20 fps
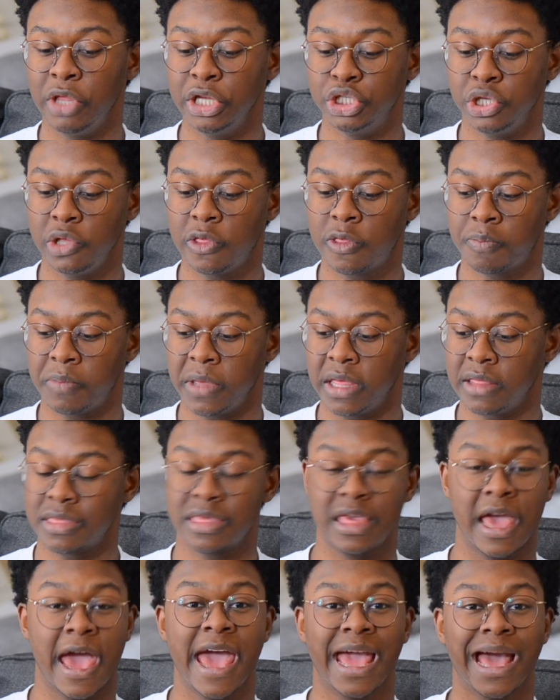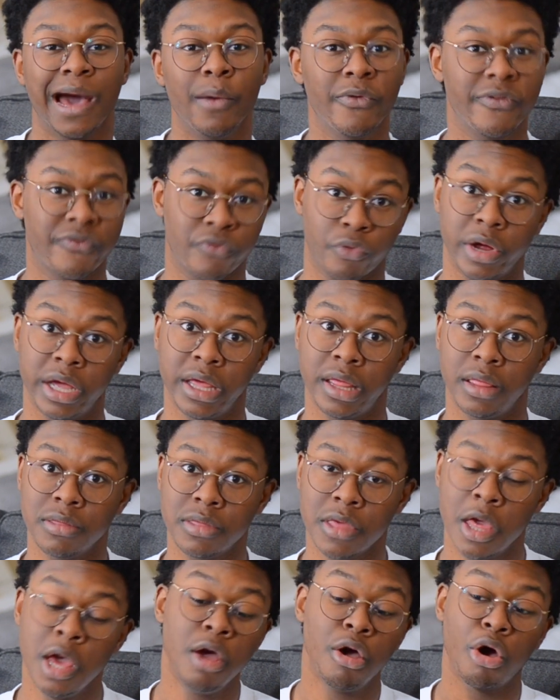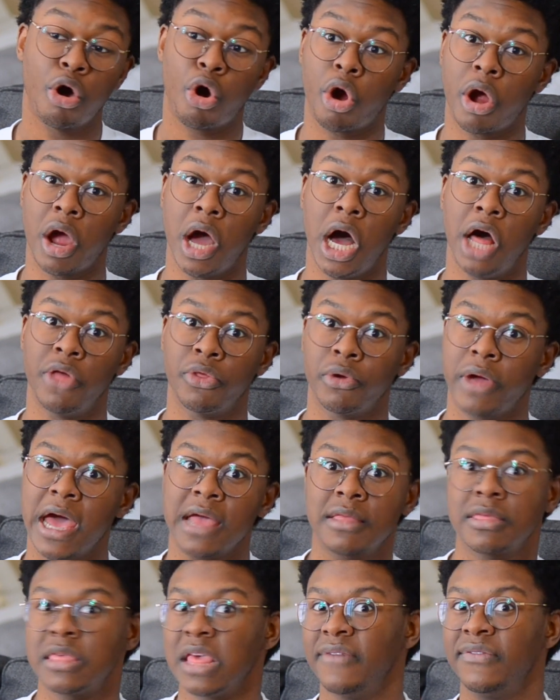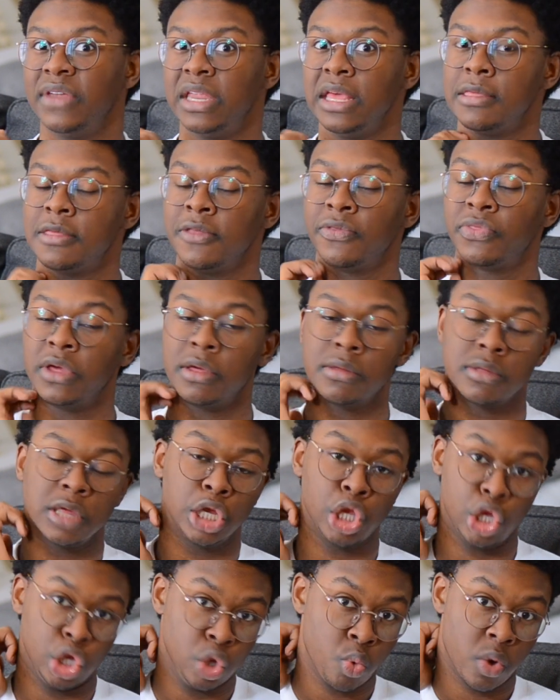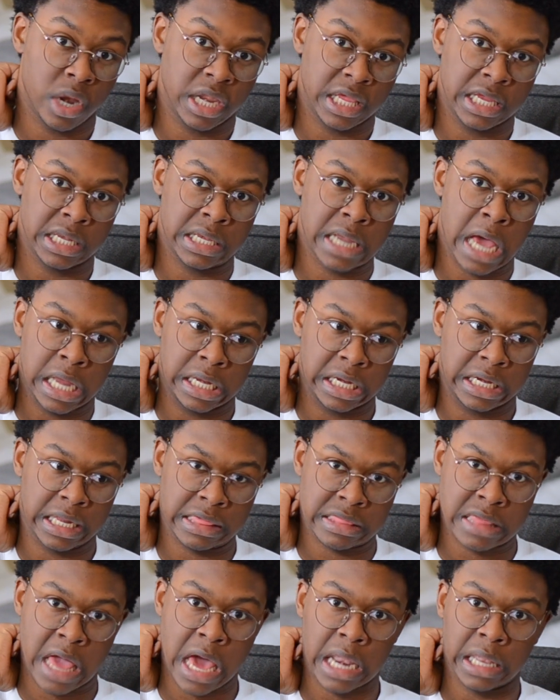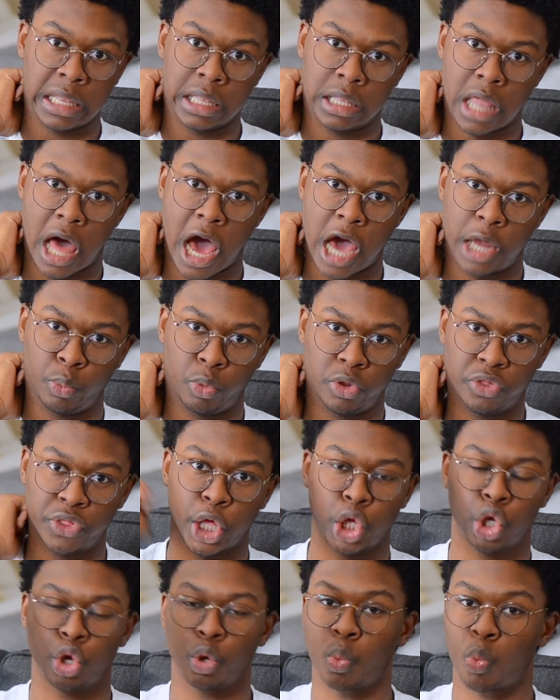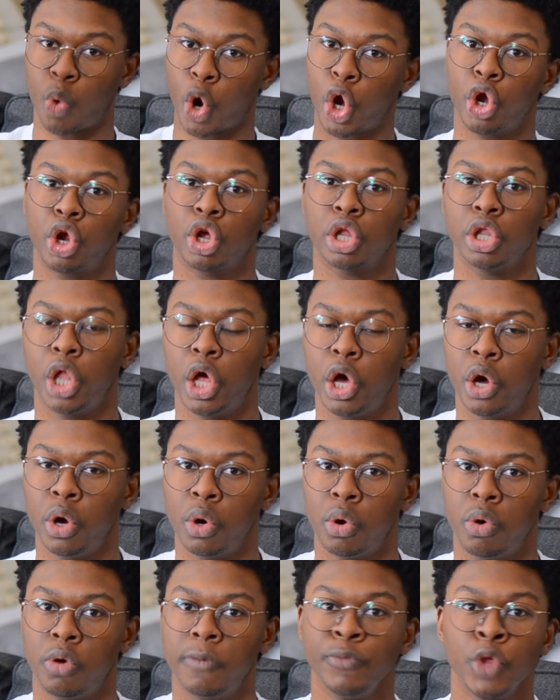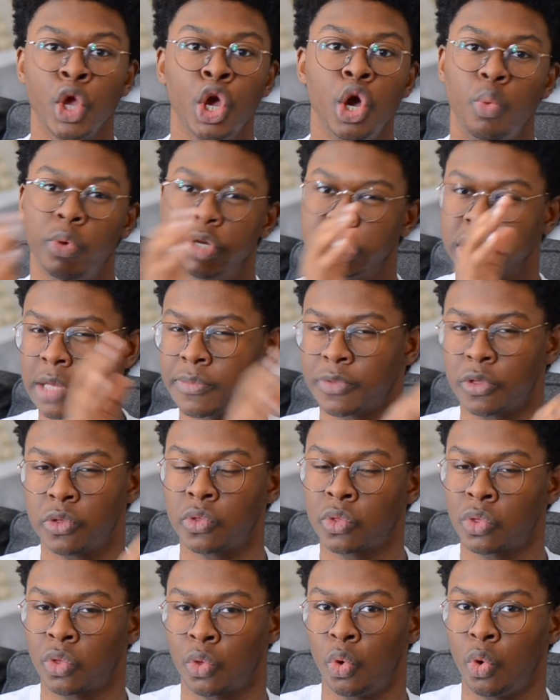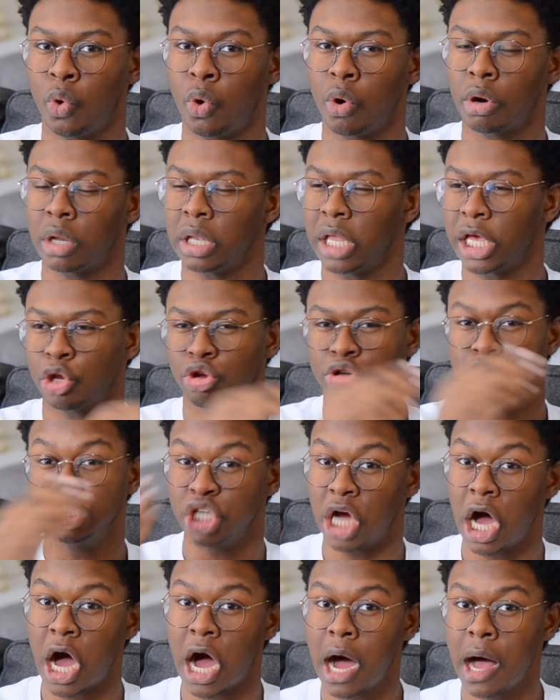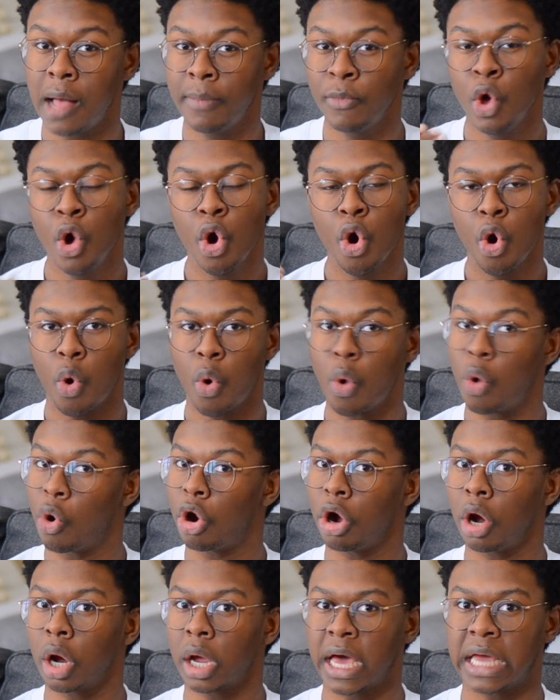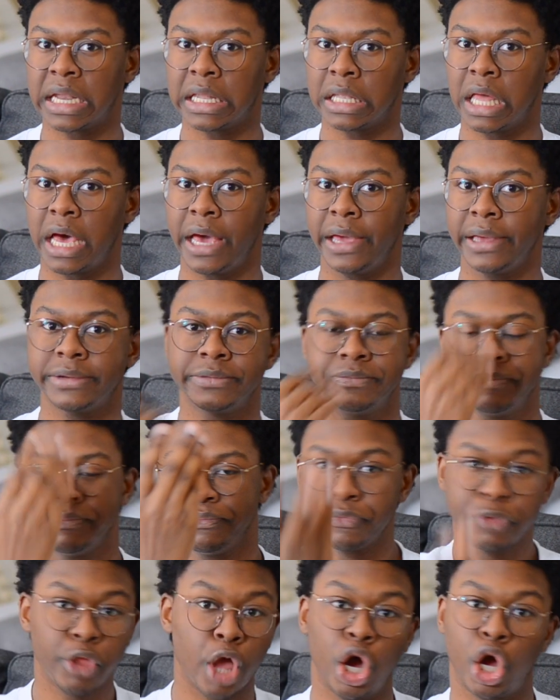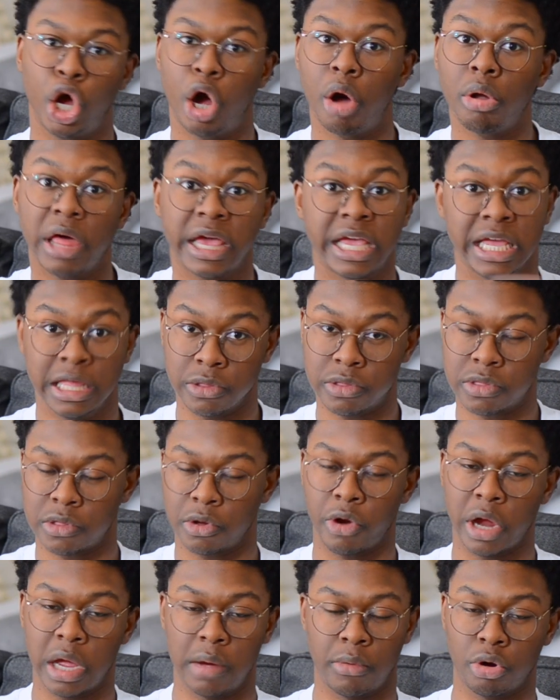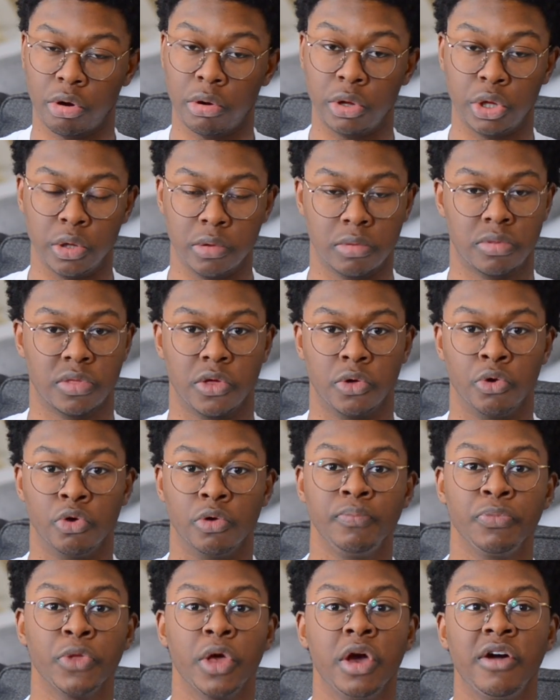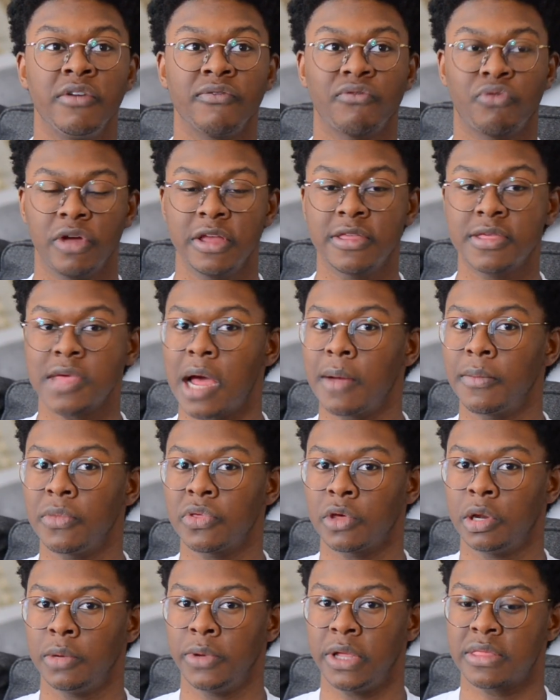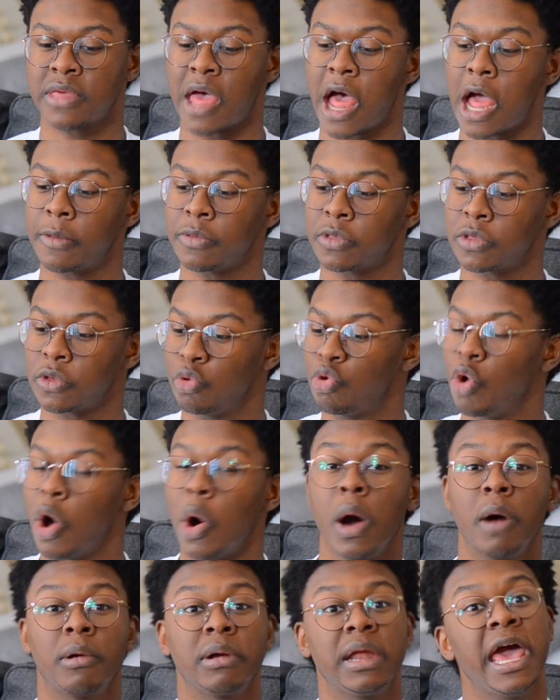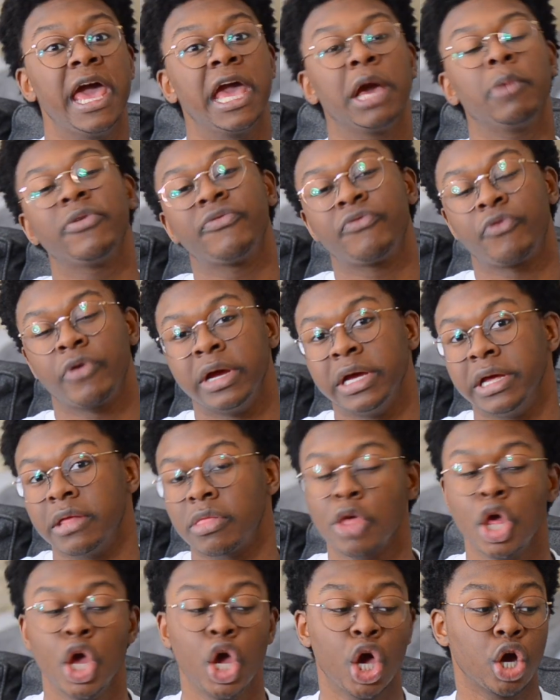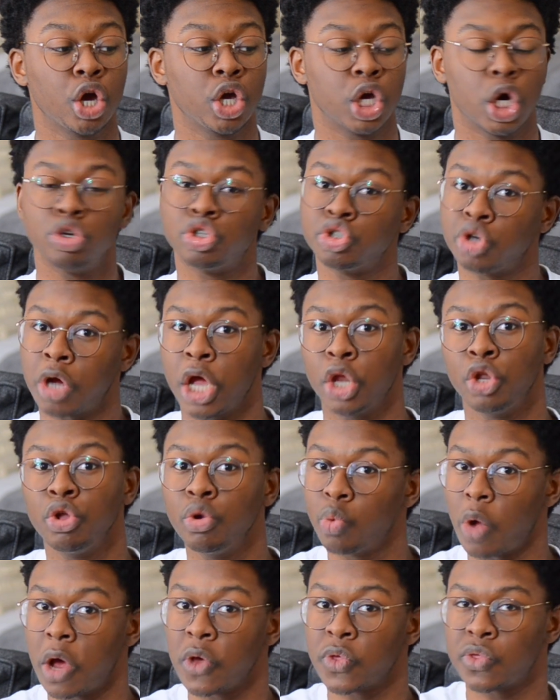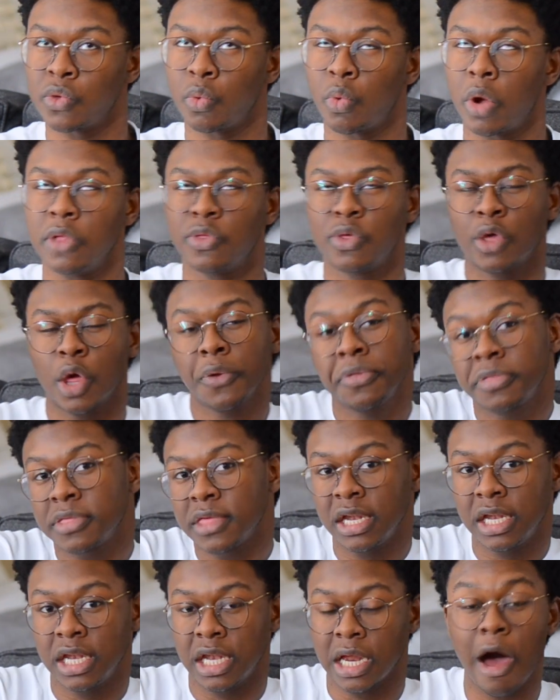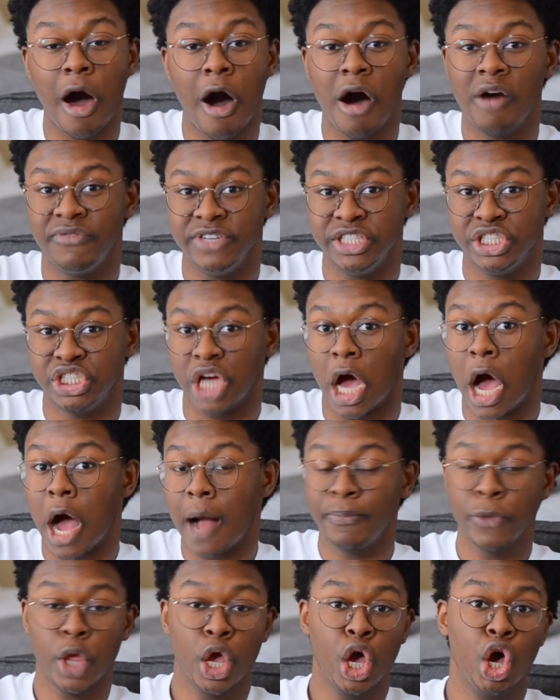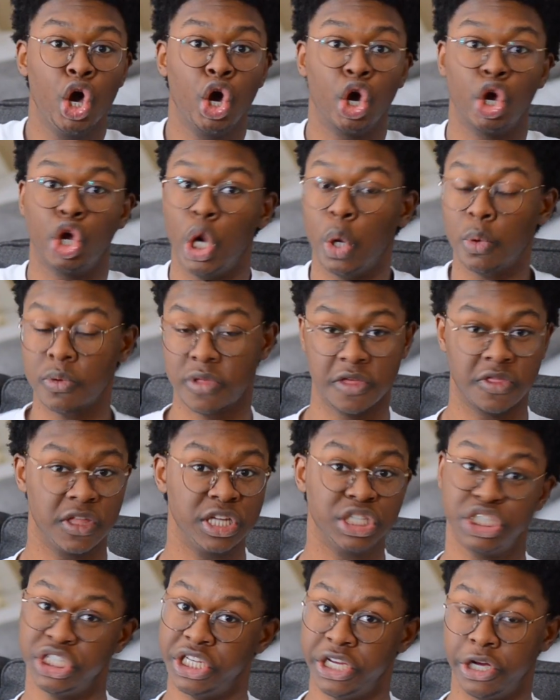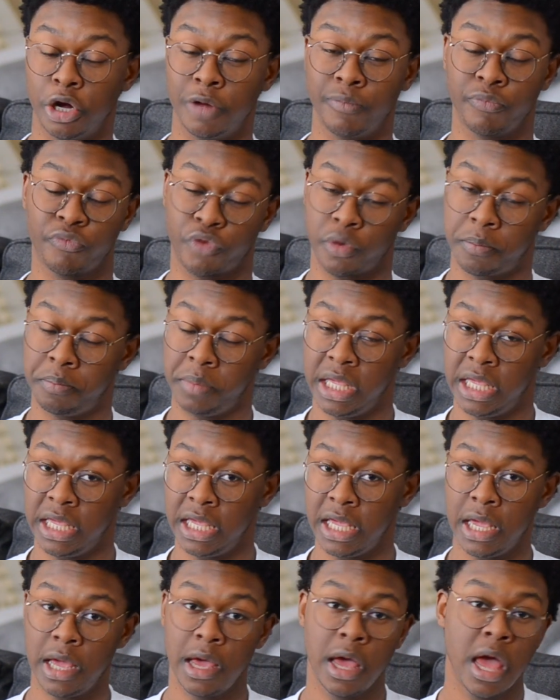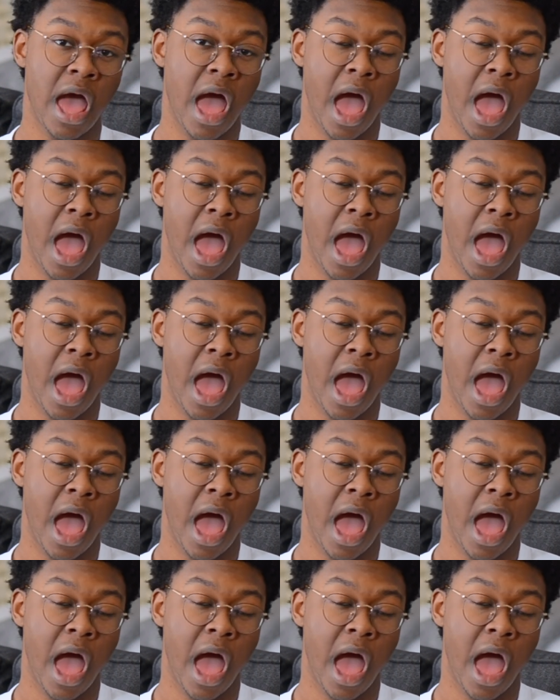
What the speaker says: that you spend to hang out with friends or other activities and things that you want to get done that is not aligned with like your workload, which comes to school, or like your job, or kind of like a goal like Instagram or YouTube. Free time is going to be times to go out, hang with friends, go try new restaurants, go sit in the coffee shop, go to the gym. For me,